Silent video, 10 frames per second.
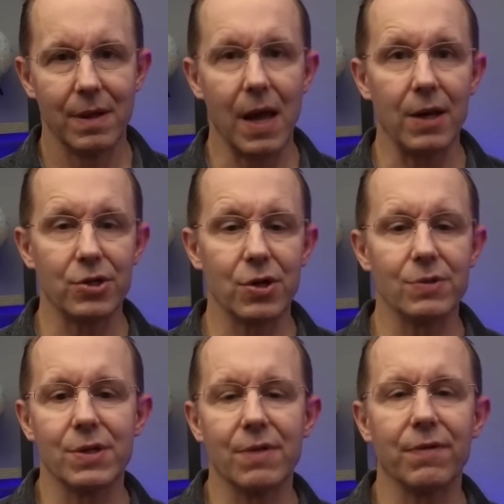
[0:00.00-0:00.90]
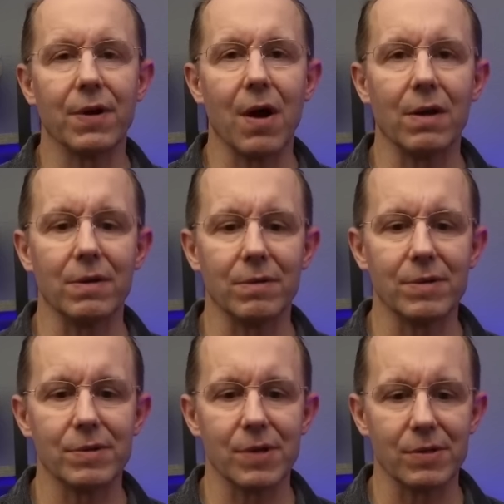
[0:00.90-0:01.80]
And it chose a different color,
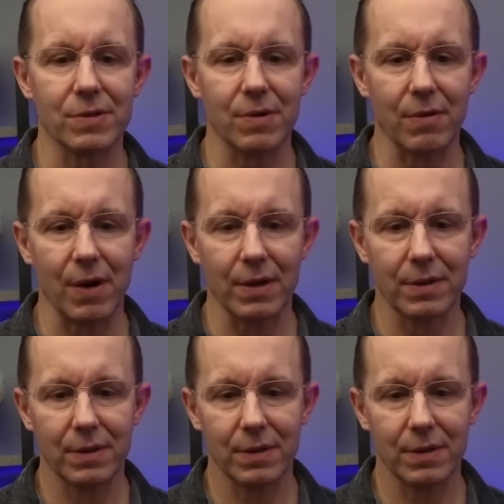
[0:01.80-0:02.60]
which was also correct.